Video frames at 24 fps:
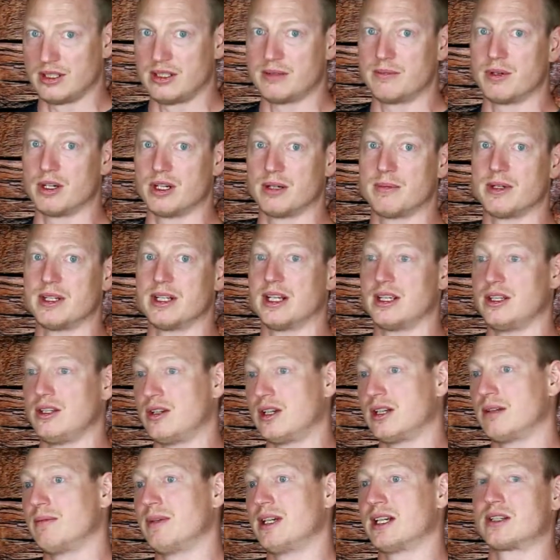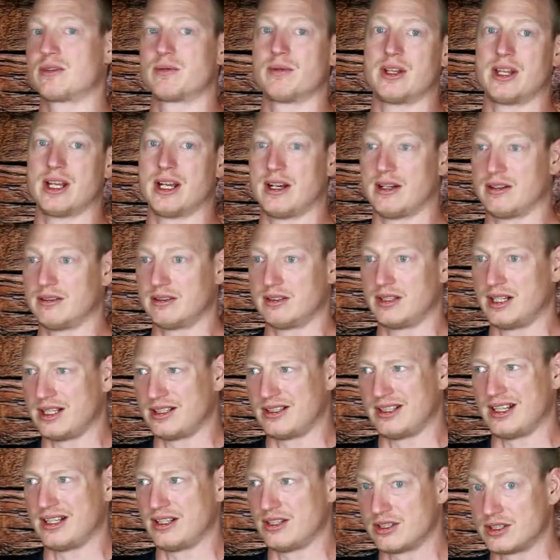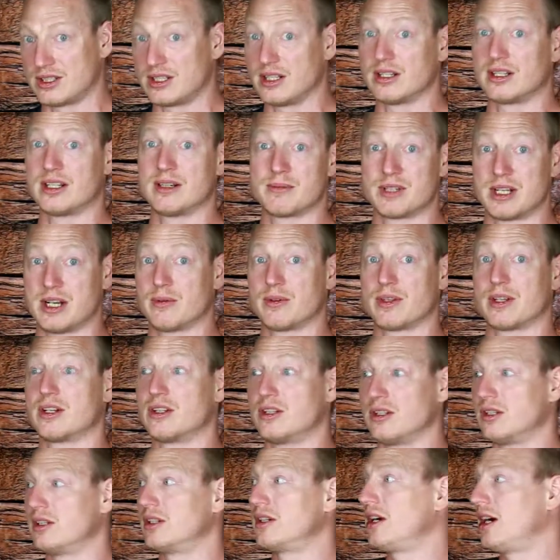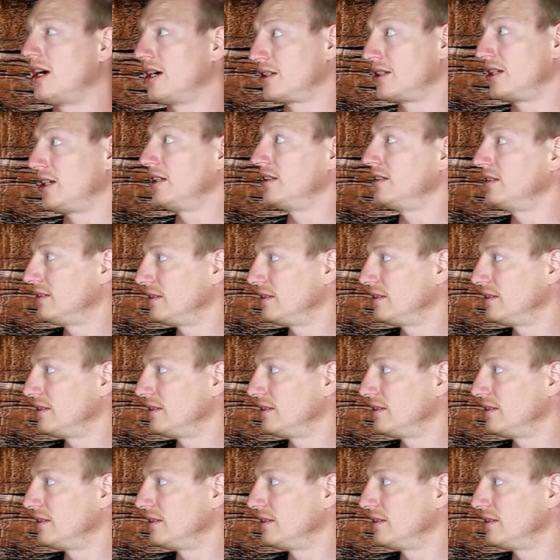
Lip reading: good bourbon that you can mix without, and it still comes out with a good cocktail.